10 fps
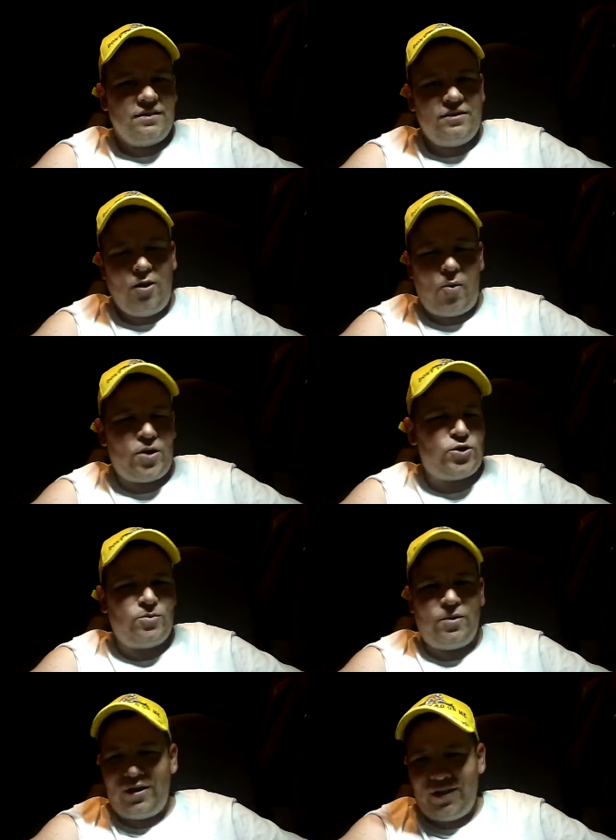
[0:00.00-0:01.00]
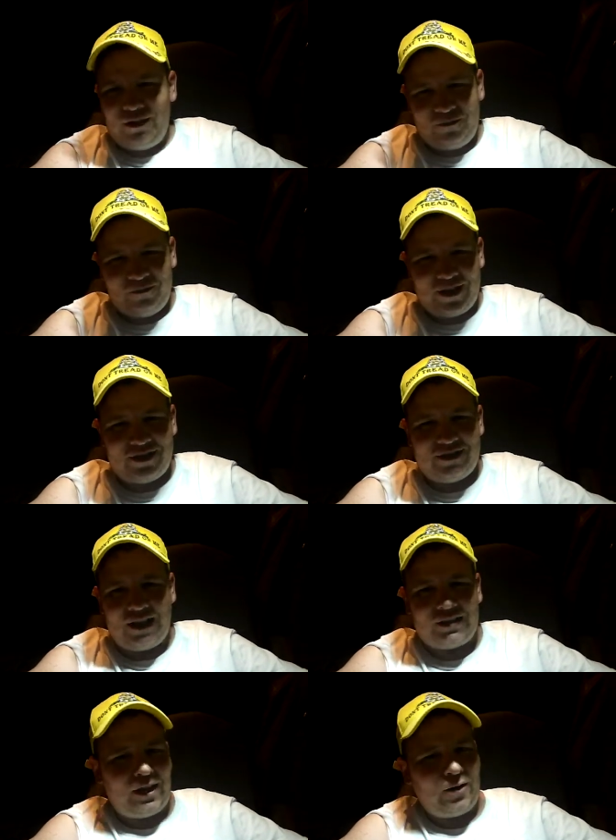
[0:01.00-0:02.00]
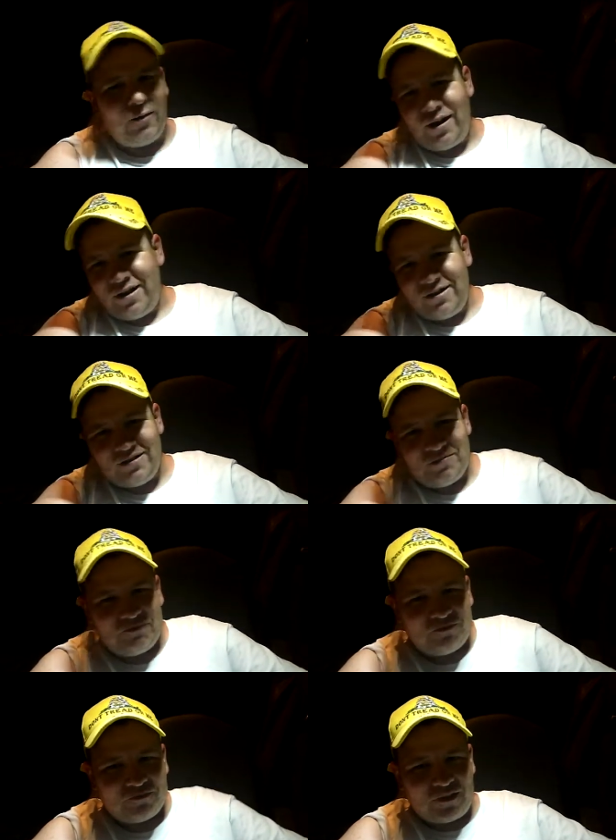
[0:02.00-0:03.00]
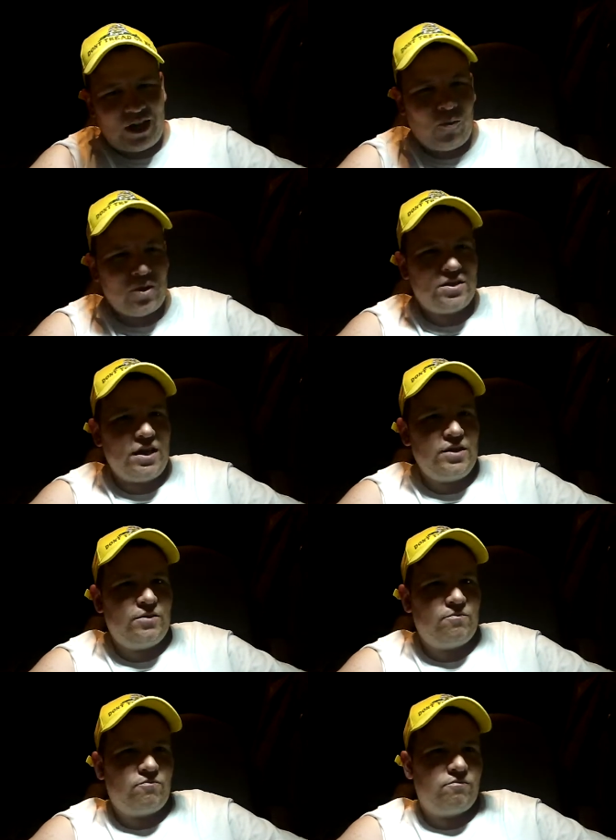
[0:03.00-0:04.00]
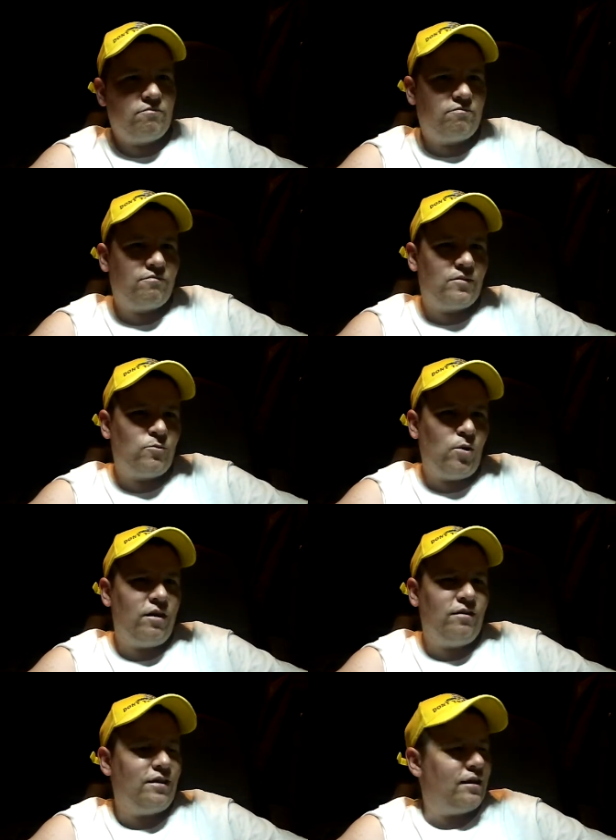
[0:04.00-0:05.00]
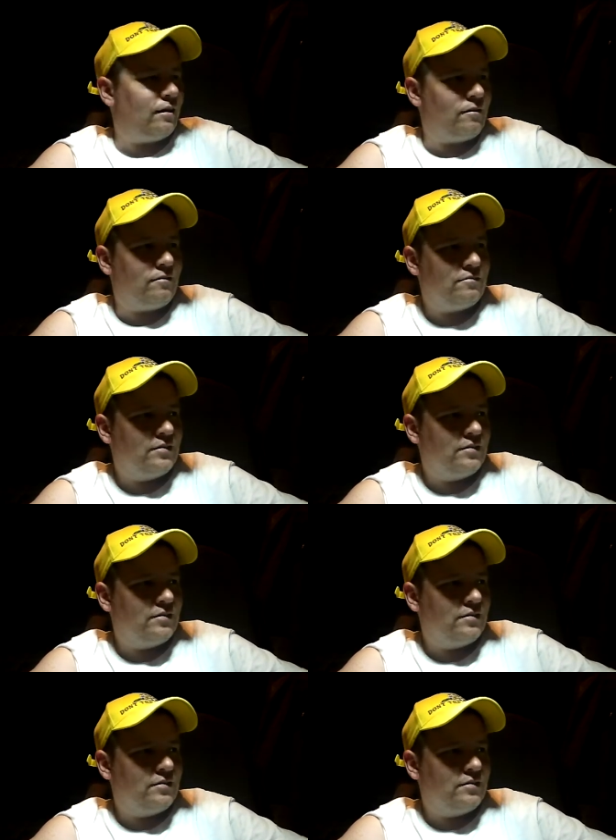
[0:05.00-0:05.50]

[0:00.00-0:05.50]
don't waste your money. It's not that great. I would say, well, I don't know.